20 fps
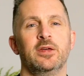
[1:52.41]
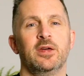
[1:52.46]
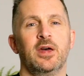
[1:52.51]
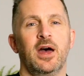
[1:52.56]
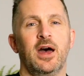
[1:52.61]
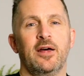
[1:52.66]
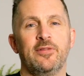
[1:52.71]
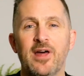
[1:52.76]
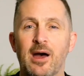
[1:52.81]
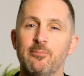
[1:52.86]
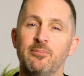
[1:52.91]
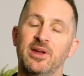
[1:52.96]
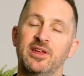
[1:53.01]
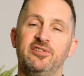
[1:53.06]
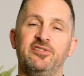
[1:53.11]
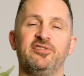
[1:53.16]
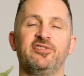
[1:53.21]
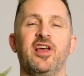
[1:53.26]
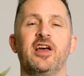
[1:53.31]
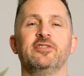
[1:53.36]
And that makes
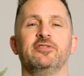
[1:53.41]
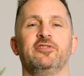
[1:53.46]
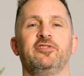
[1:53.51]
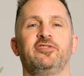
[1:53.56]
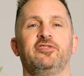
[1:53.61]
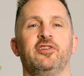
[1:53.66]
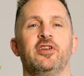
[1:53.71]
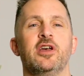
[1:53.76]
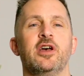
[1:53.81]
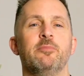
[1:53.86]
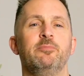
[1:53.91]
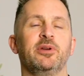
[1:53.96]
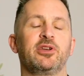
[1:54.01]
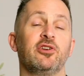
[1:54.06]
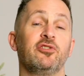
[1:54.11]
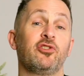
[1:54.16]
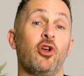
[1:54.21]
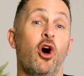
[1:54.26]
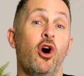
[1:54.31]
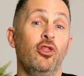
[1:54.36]
sense,
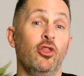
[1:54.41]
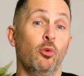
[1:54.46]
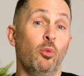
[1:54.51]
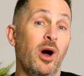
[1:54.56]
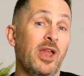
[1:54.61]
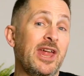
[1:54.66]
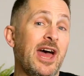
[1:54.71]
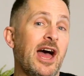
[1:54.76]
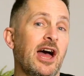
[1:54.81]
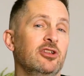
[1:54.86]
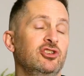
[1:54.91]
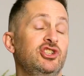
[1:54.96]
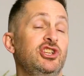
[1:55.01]
because on the one hand,